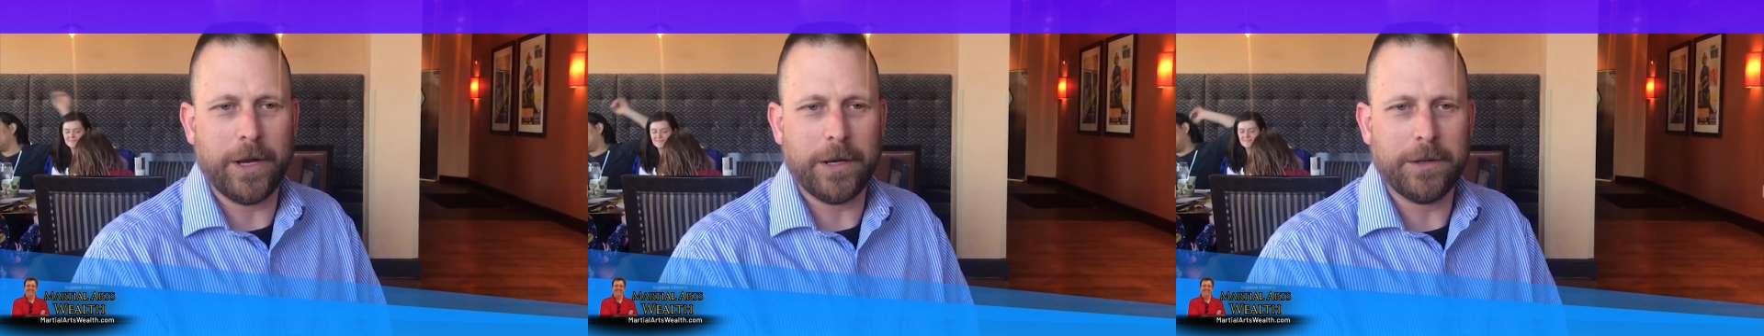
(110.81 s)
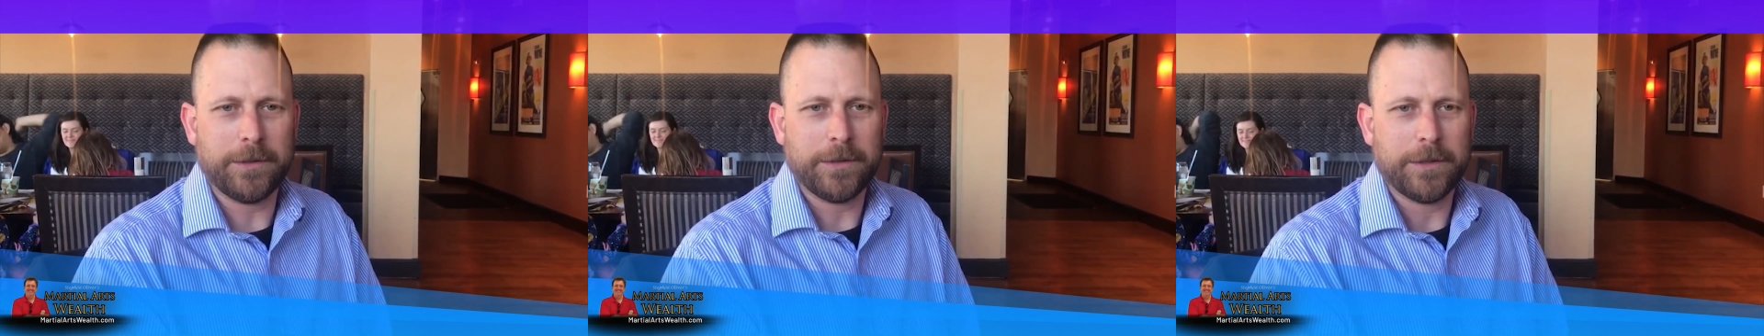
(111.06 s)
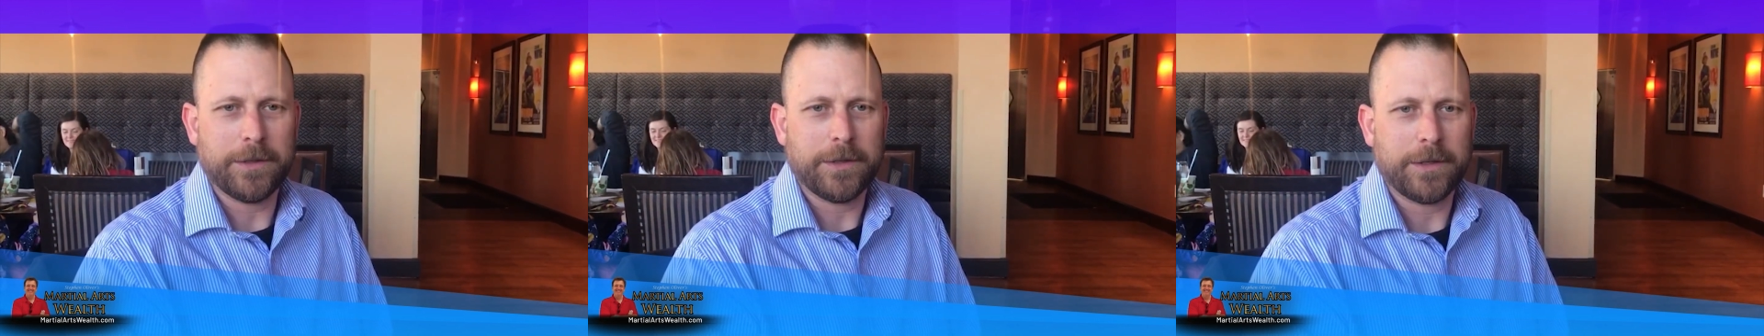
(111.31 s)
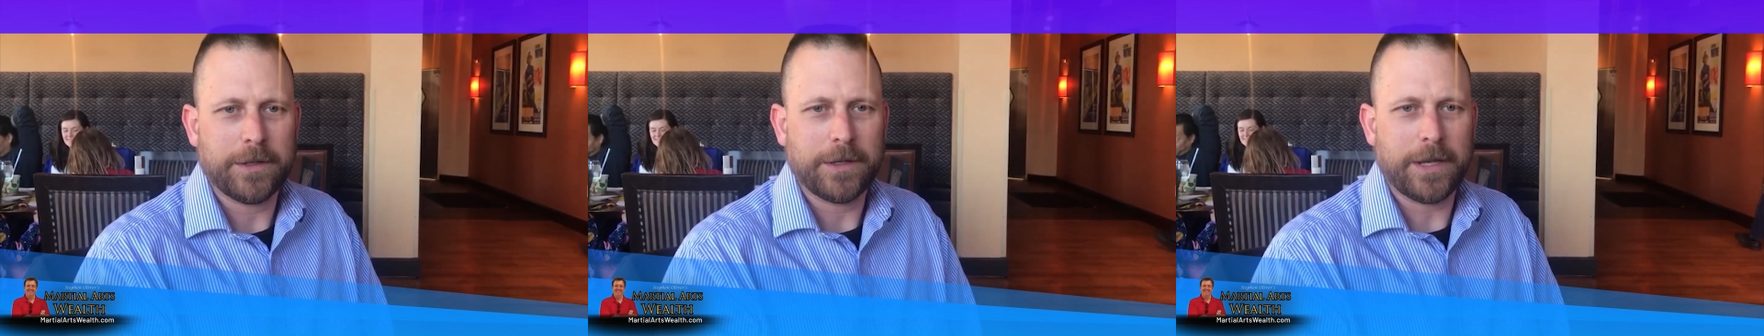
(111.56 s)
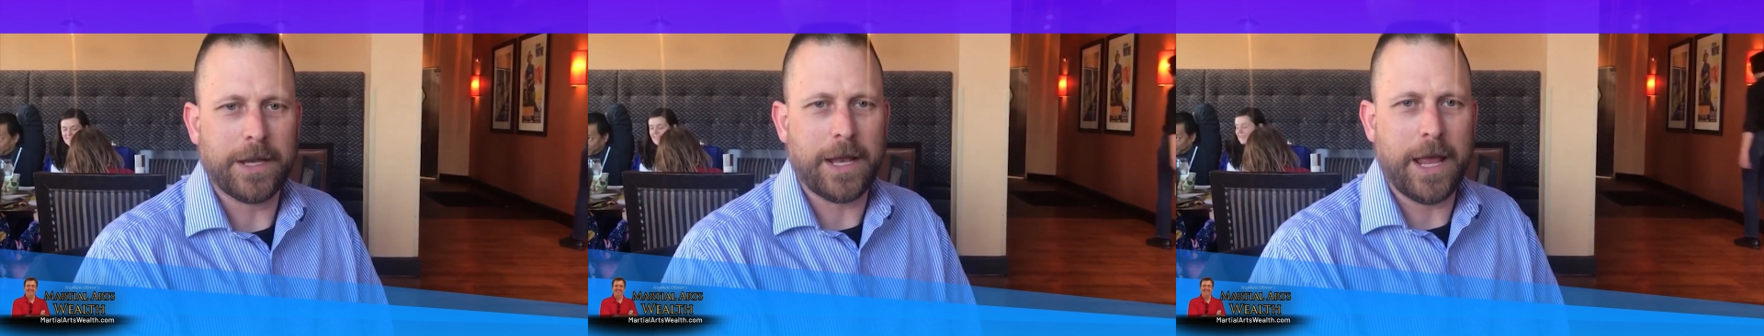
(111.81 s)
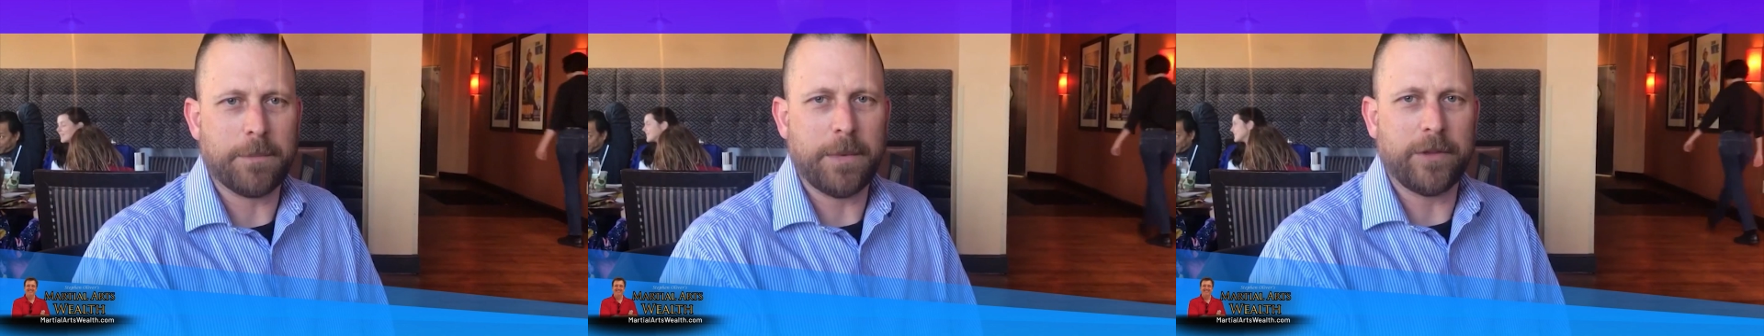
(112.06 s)
Uh,
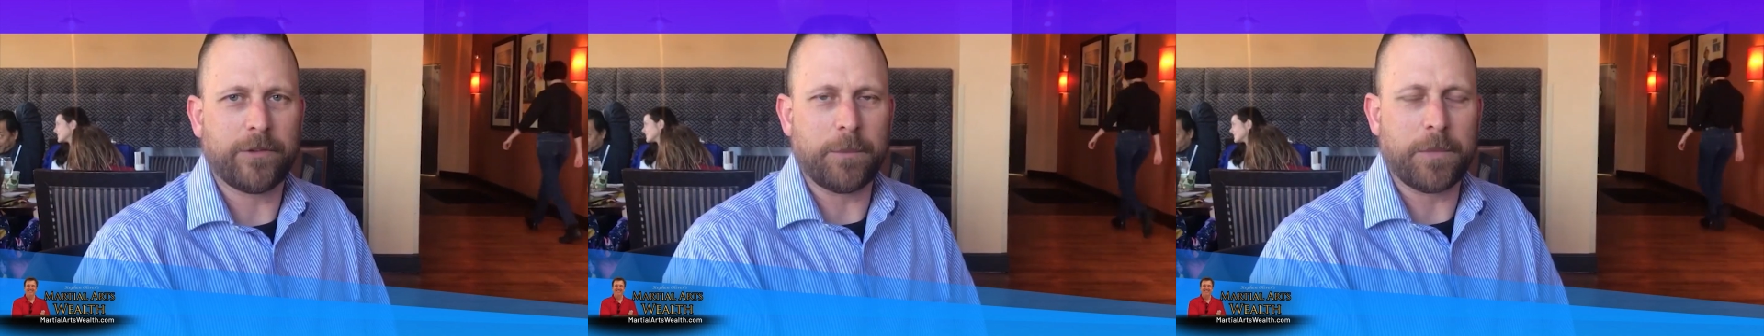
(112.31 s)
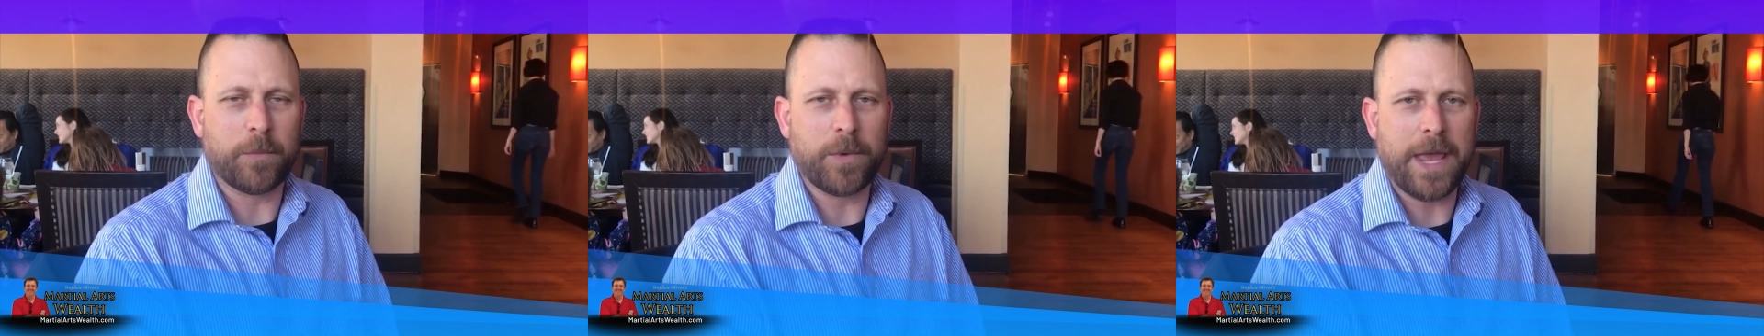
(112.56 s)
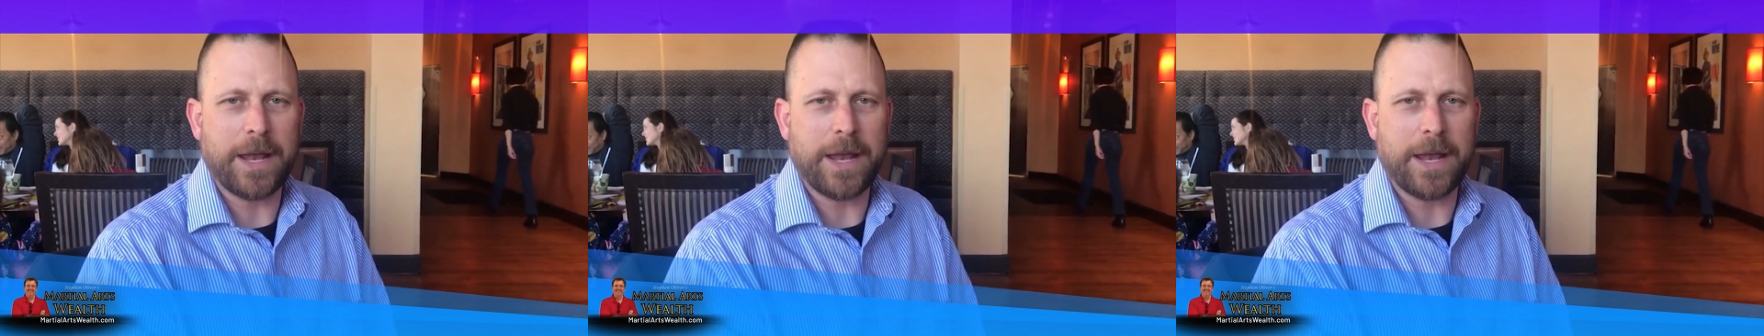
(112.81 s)
it had been something we